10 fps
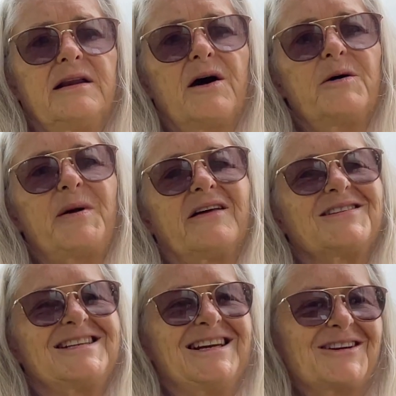know about the
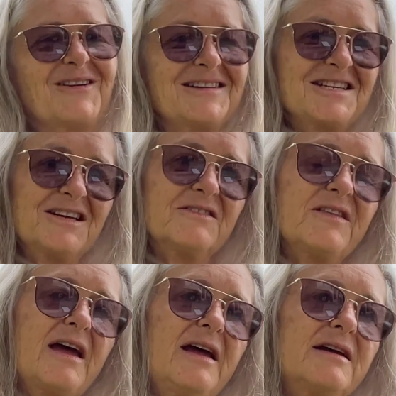technology of
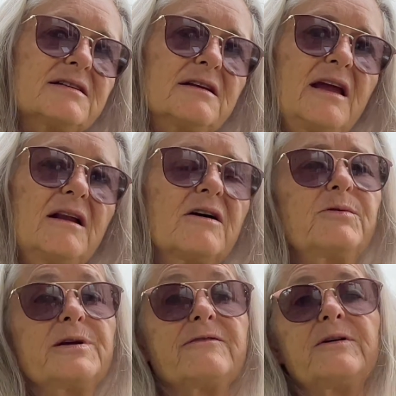that, and I've
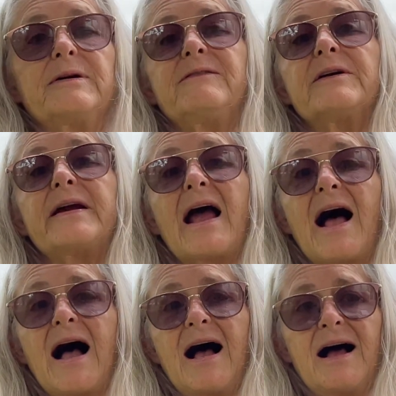worked very, very
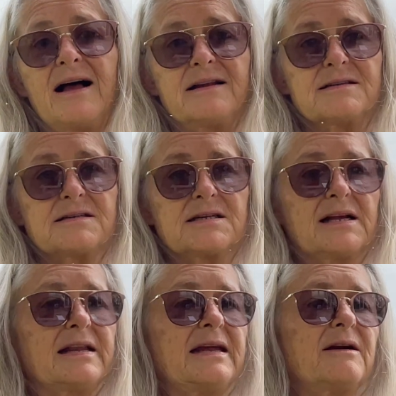hard to
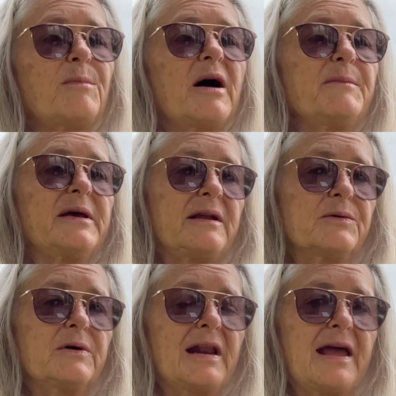clear my
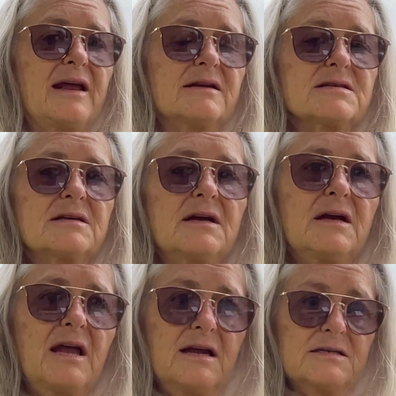pineal gland
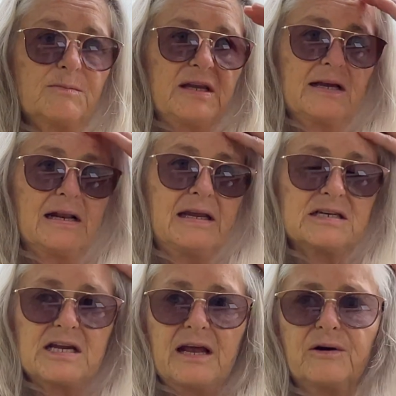and to be a clear
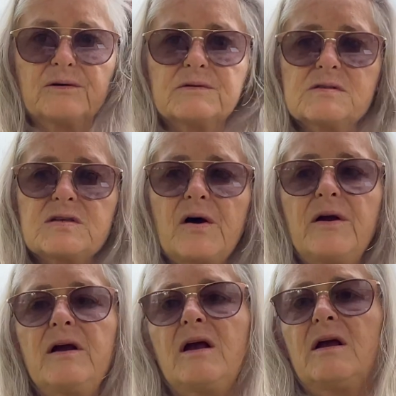channel.
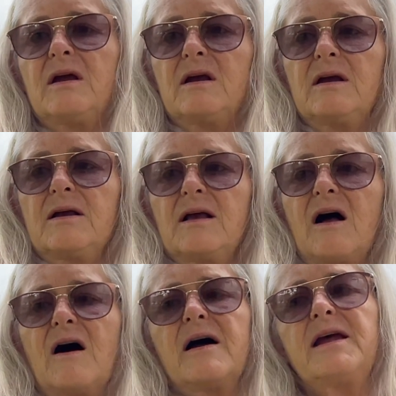So
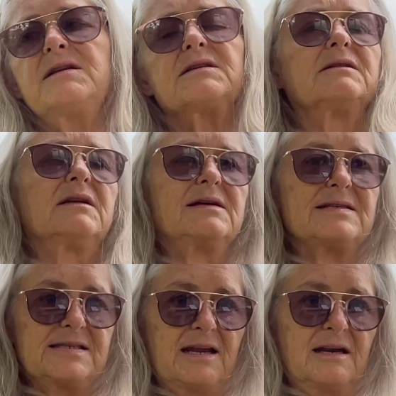I didn't
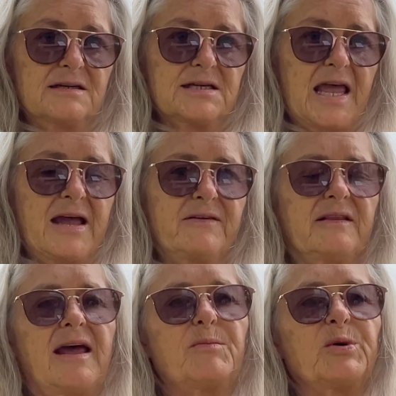consent to having
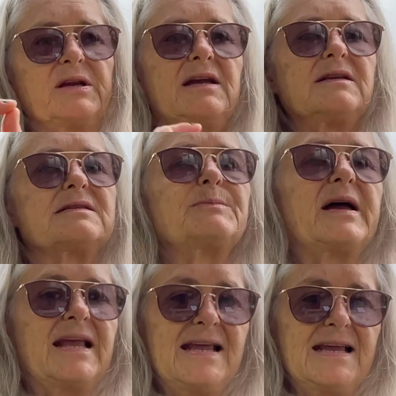that put against
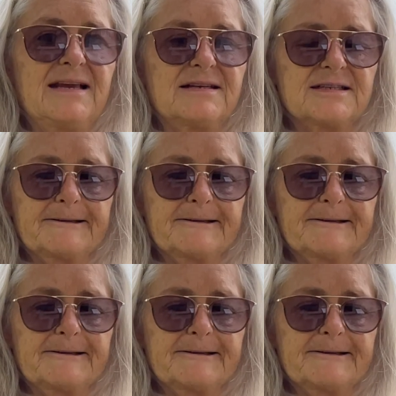my head.